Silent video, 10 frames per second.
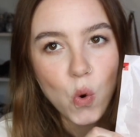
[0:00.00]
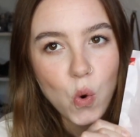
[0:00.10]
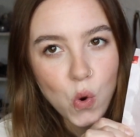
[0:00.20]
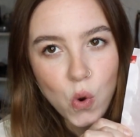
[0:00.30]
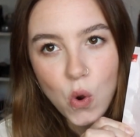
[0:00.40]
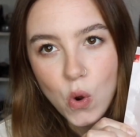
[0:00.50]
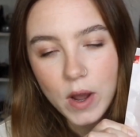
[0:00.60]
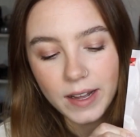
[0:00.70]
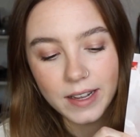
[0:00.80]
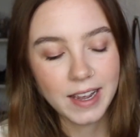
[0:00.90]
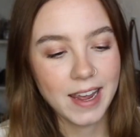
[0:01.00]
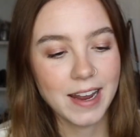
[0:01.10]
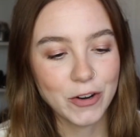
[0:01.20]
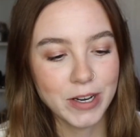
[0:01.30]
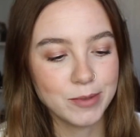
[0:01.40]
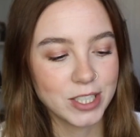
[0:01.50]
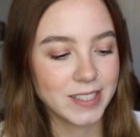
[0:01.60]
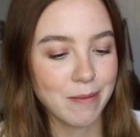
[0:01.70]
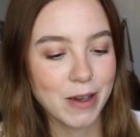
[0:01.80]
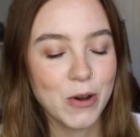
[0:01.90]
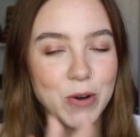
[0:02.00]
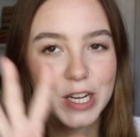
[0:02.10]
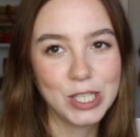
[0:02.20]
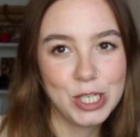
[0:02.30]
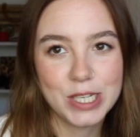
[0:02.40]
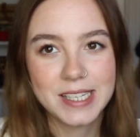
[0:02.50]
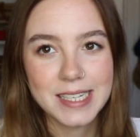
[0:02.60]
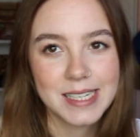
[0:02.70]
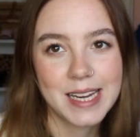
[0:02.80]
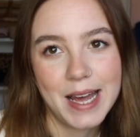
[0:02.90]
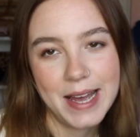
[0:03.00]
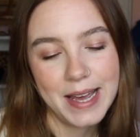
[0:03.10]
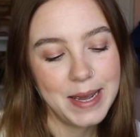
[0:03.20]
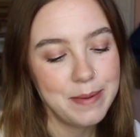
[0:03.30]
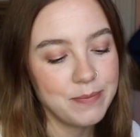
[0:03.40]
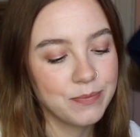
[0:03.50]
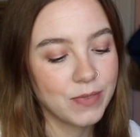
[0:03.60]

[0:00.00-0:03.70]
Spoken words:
ooh, hand cream just came out just in time.